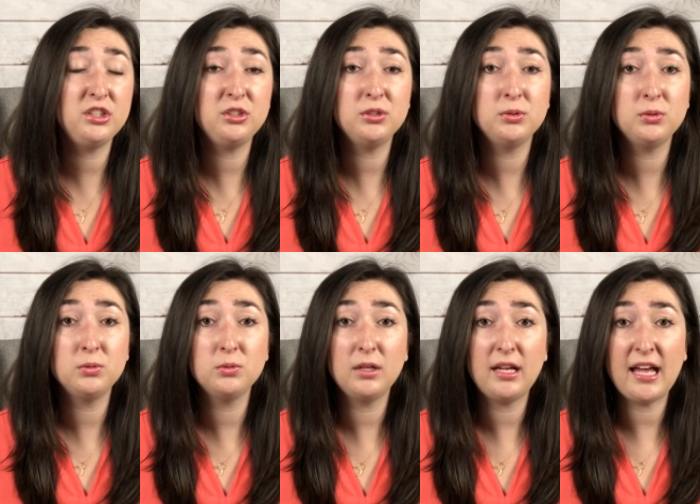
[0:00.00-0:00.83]

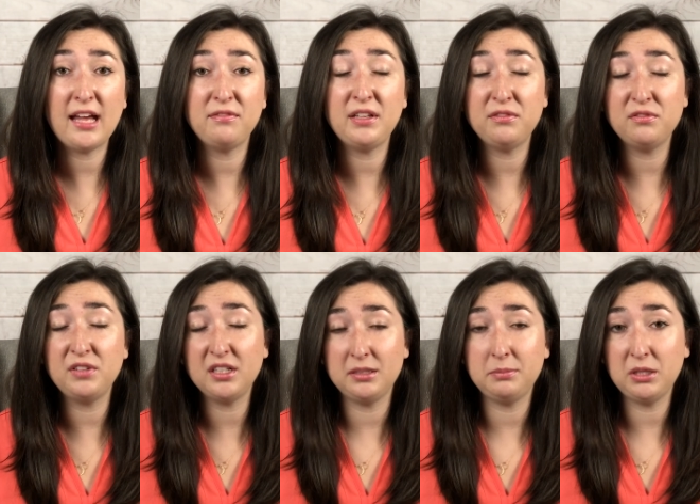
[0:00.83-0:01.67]
you have a
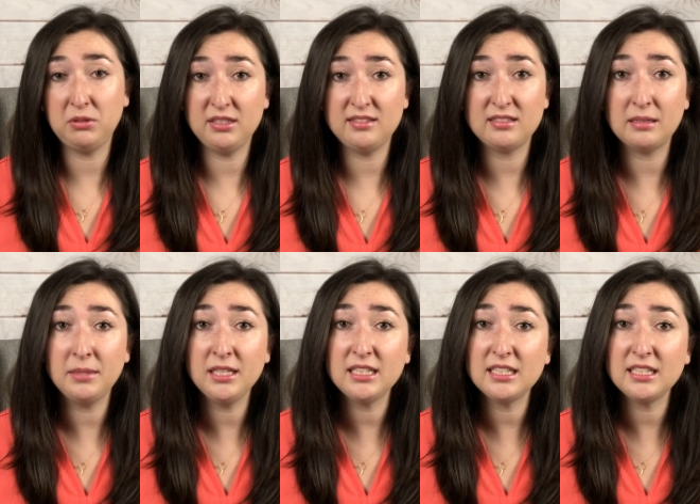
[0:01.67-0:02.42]
very bloated stomach.